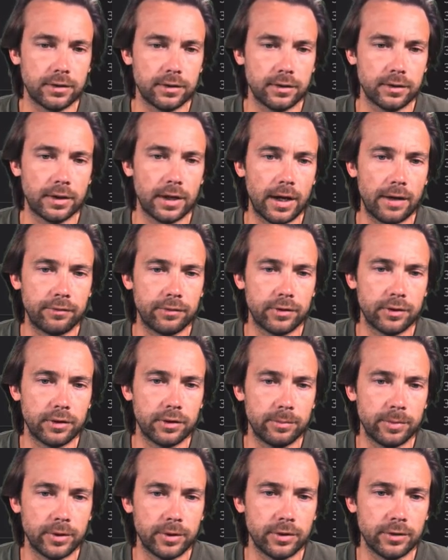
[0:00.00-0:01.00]
after the
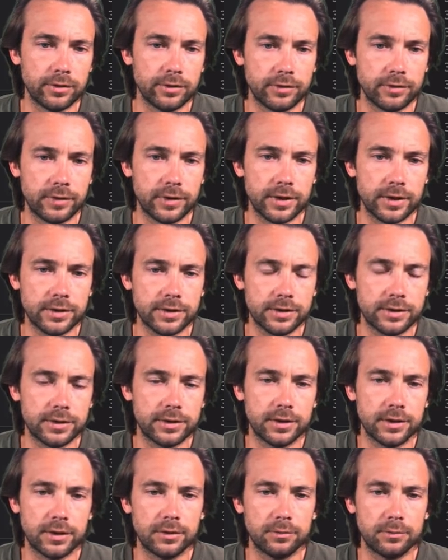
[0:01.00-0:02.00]
build's finished,
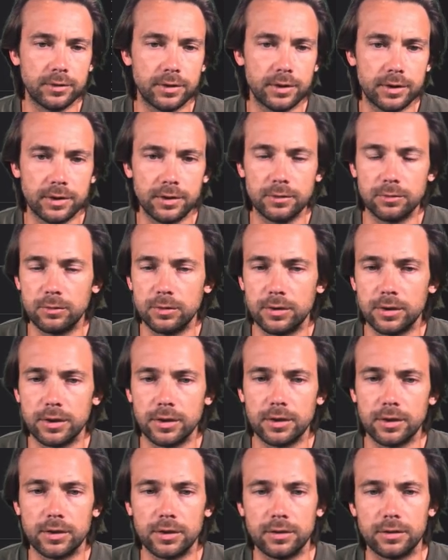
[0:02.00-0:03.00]
then we
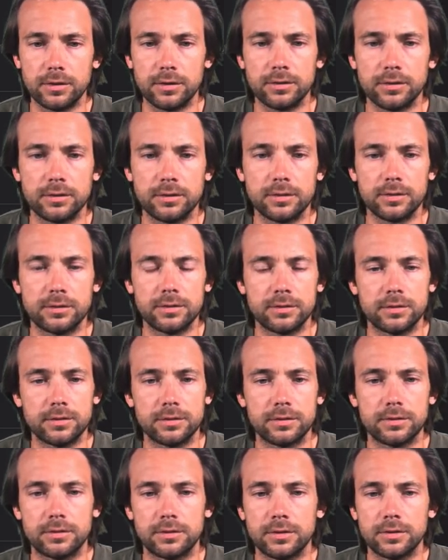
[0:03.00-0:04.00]
will
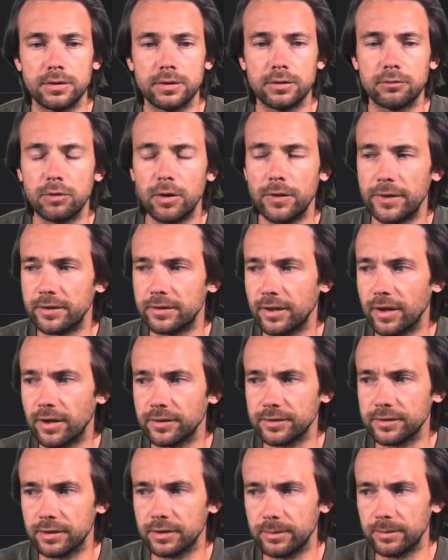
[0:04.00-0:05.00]
run the
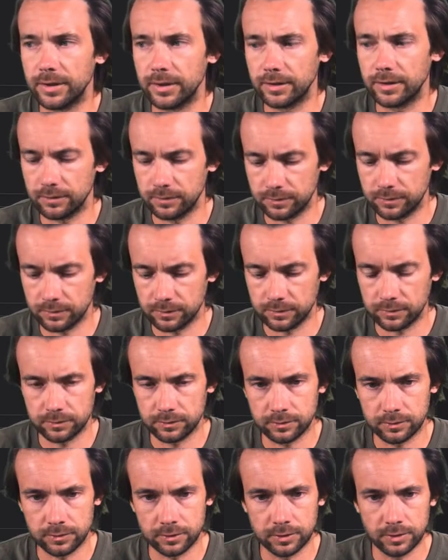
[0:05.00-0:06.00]
test command
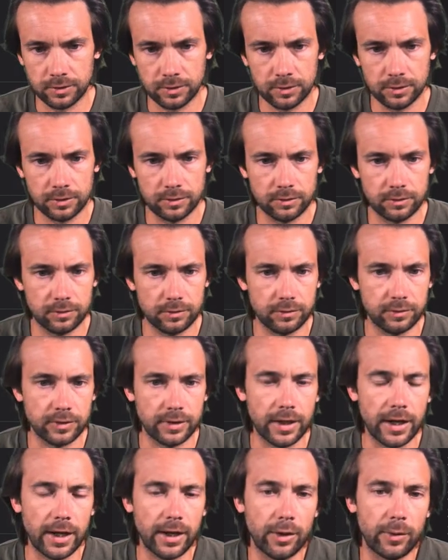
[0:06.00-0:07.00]
for the
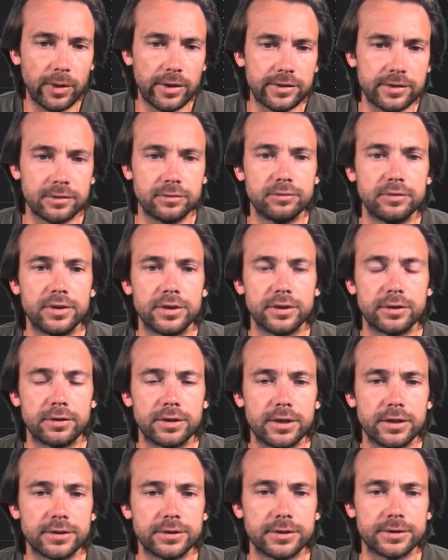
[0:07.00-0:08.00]
iOS
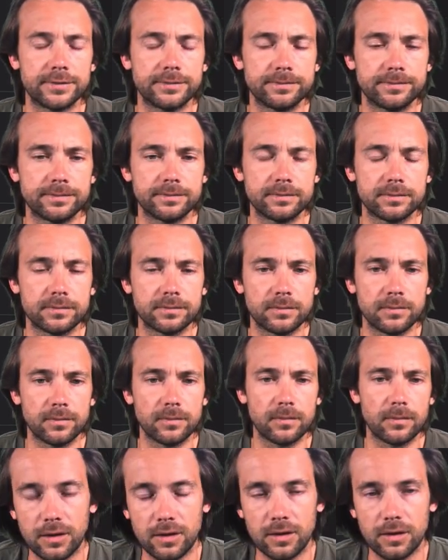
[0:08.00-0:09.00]
configuration.
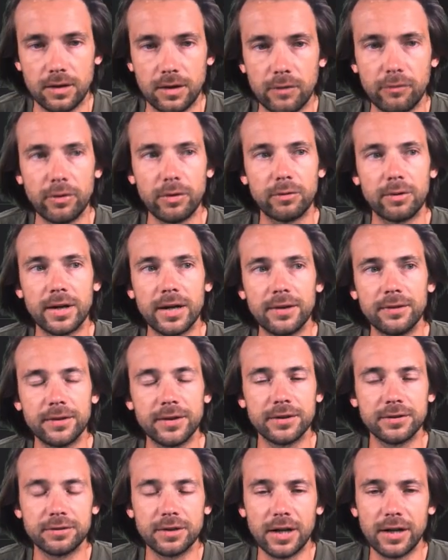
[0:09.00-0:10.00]
If we ran
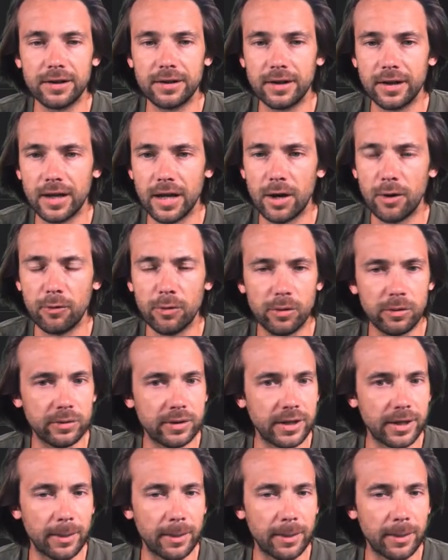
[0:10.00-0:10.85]
this right now, we would get a